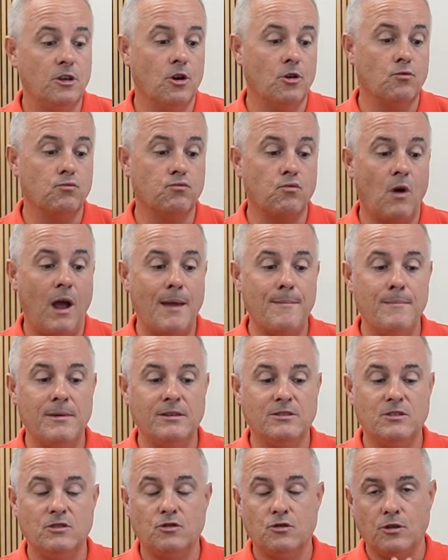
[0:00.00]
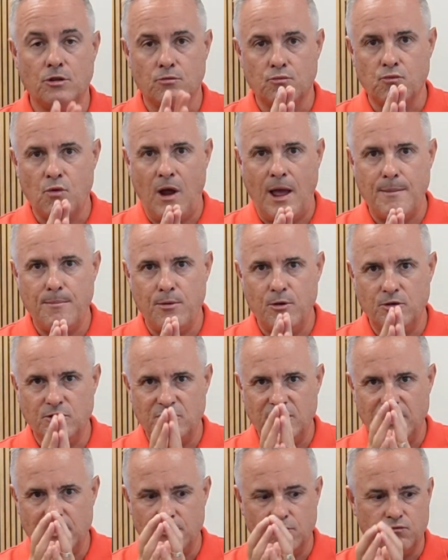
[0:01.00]
right message to the right
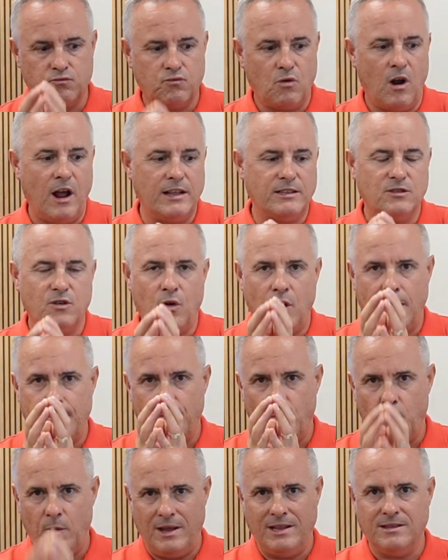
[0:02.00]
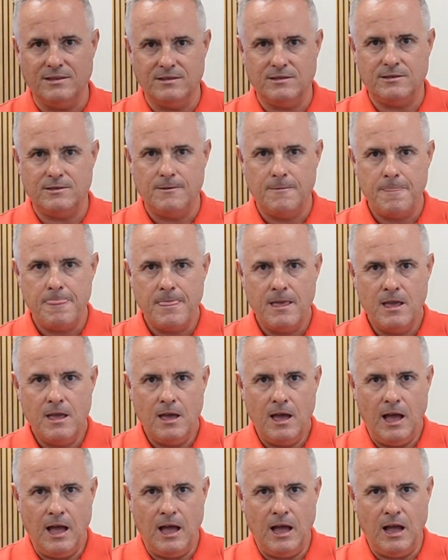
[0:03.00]
person at the right time wins.
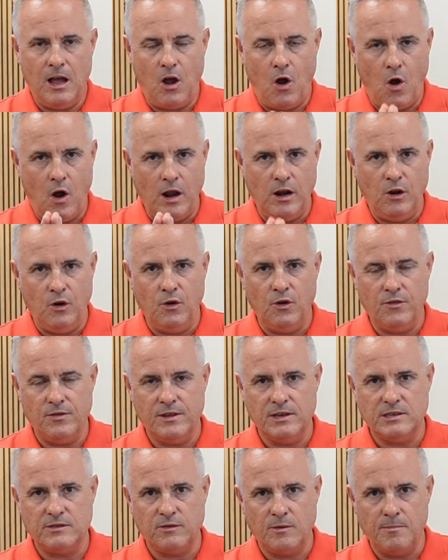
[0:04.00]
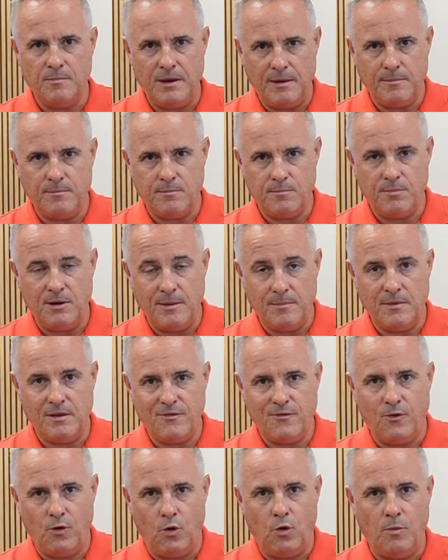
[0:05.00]
I learnt this from Brett
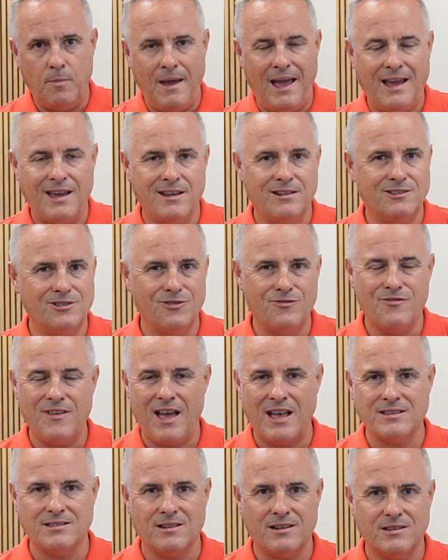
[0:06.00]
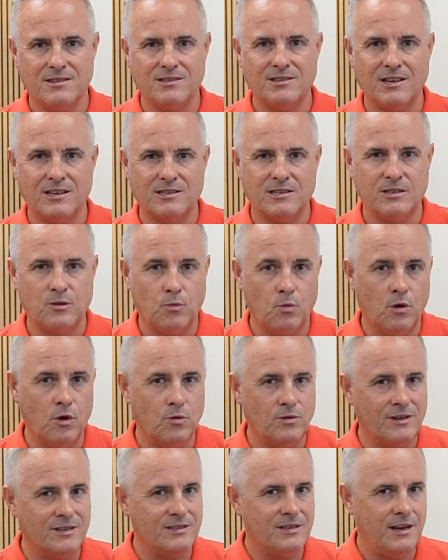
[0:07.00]
McFall back in 2006 at the
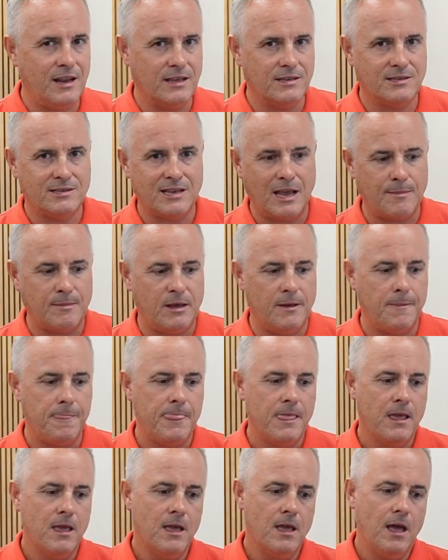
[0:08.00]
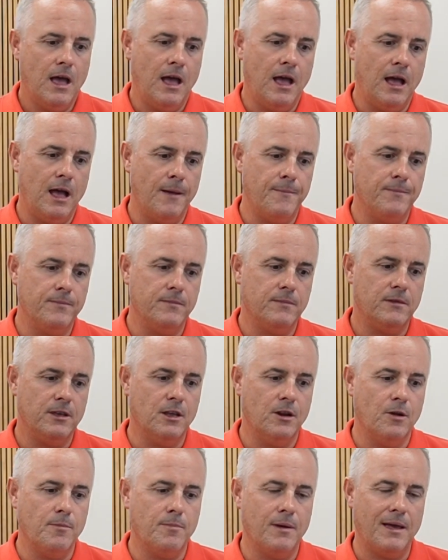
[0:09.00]
World Internet Summit.
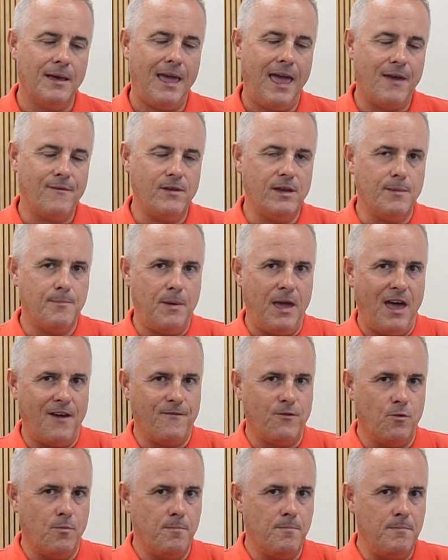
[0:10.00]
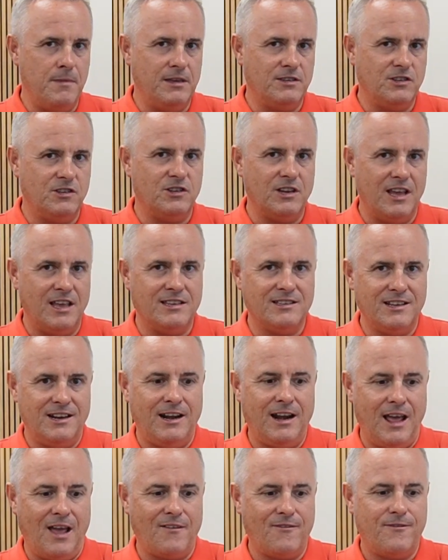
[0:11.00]
But having a powerful message isn't
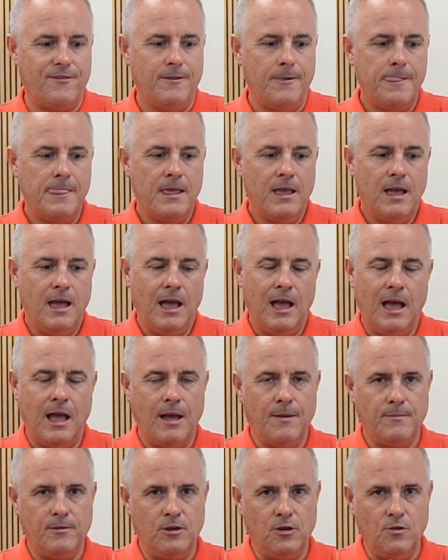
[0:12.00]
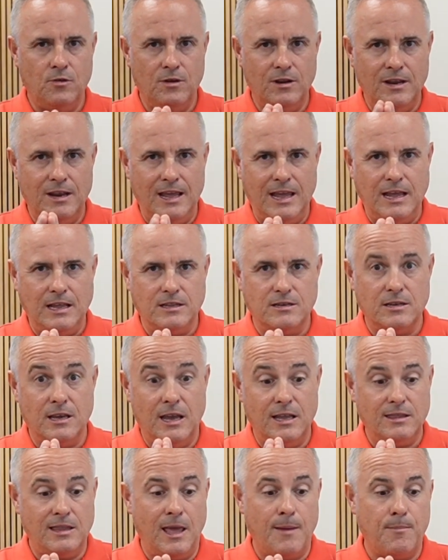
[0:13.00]
enough. You need to
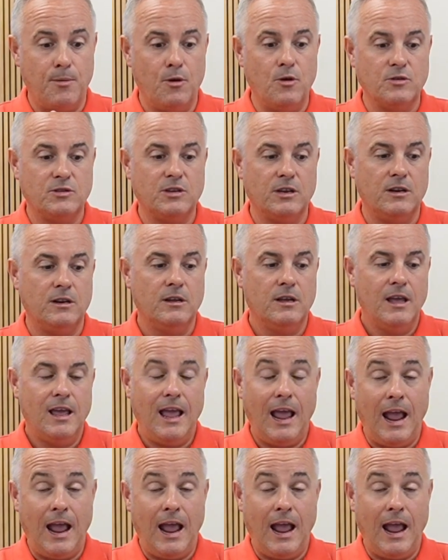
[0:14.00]
hit that person